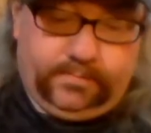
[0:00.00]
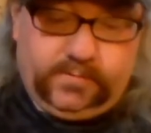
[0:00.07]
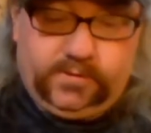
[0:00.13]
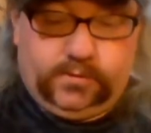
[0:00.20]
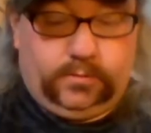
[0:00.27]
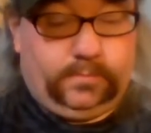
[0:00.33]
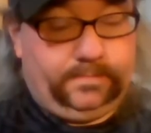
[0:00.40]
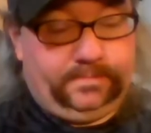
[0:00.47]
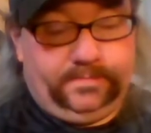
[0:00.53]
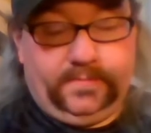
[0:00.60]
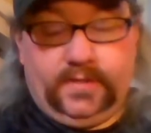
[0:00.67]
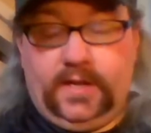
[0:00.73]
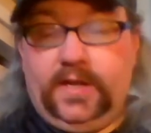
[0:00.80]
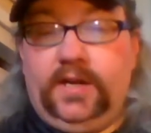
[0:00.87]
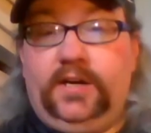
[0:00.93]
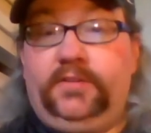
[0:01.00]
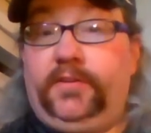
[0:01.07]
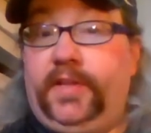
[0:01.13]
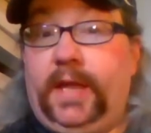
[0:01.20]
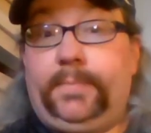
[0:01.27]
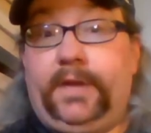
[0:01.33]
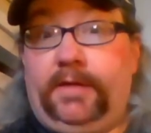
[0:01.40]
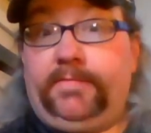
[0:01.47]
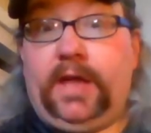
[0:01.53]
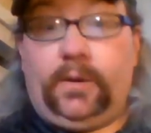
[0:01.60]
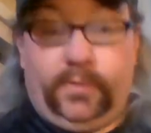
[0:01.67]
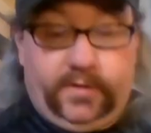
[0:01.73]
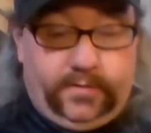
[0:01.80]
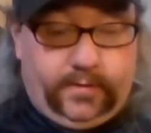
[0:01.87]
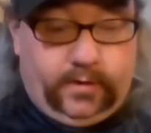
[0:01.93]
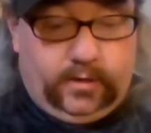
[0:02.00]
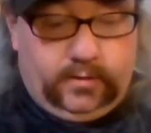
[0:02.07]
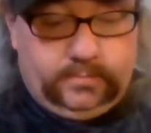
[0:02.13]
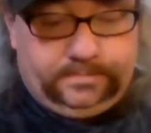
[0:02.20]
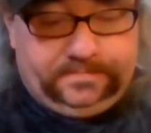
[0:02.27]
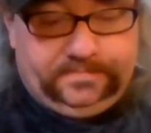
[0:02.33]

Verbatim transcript: So, really happy to have that one in there.